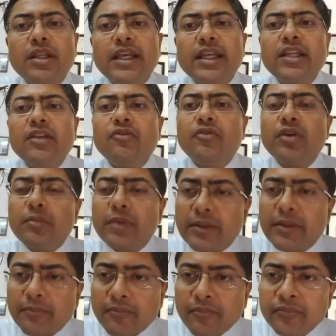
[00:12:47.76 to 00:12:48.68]
in
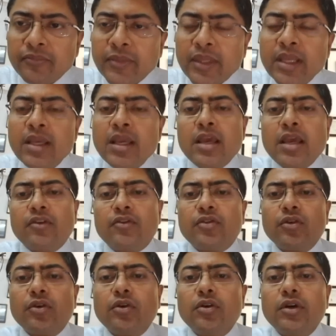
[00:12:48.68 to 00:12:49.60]
women.
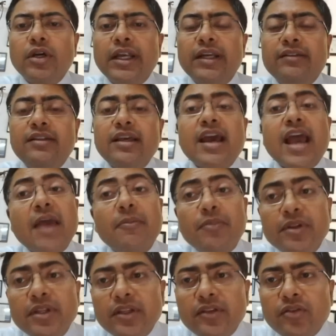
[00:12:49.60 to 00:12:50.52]
So it's the
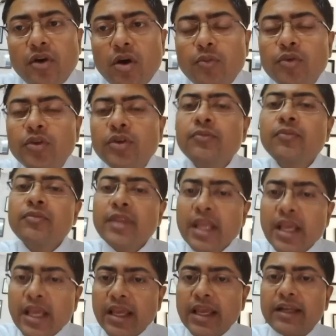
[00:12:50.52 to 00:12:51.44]
happiness hormone.
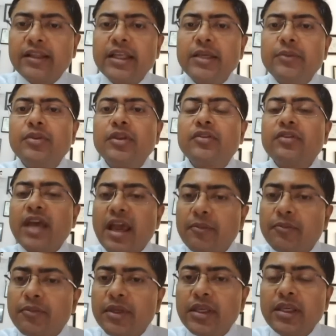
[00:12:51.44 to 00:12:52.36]
It keeps us
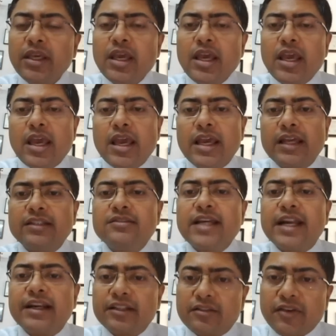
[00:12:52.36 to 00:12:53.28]
happy and
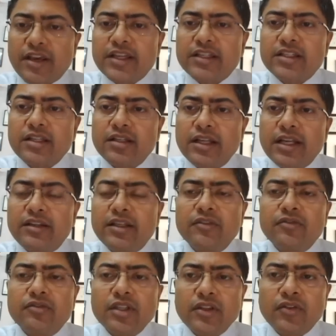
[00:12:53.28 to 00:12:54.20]
satisfaction it
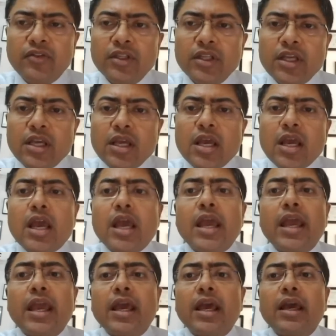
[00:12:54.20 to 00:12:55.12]
gives us.
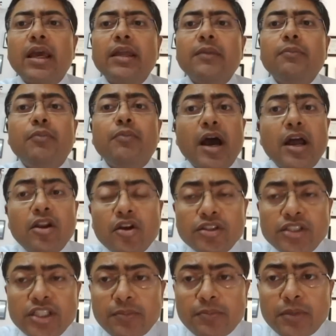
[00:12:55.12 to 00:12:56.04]
Uh, in
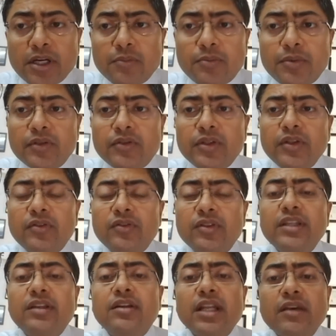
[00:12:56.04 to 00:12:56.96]
biologic purposes,
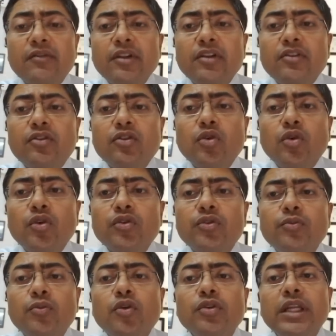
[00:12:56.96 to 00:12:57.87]
its levels
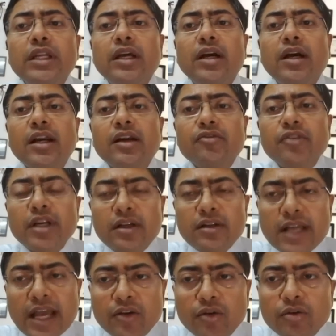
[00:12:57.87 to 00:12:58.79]
goes more than one hundred
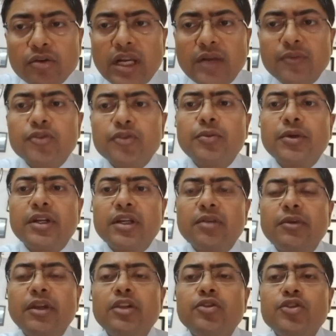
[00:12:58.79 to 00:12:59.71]
nanograms per
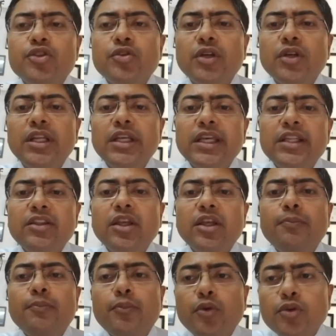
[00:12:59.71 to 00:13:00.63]
ml, usually in
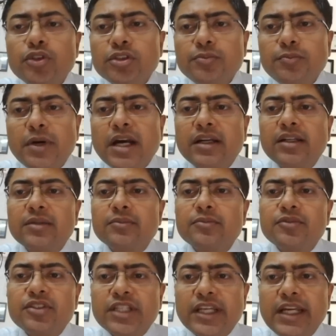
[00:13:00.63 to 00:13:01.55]
the
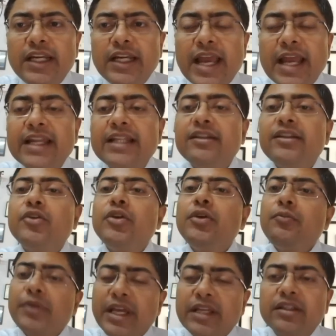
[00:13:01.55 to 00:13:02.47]
postpartum state and in
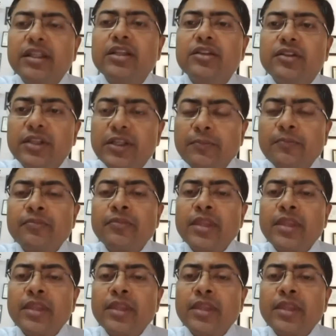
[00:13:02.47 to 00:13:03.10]
during pregnancy.